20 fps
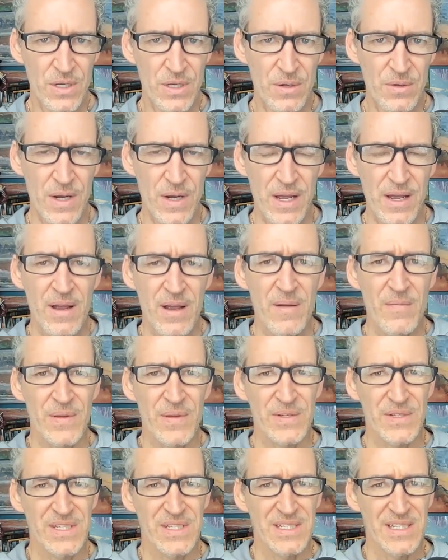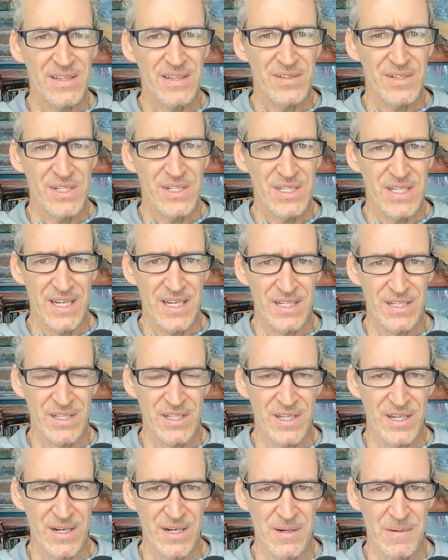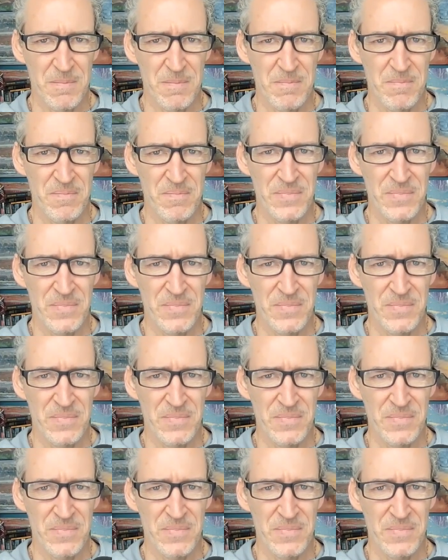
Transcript: so, there's another stage there.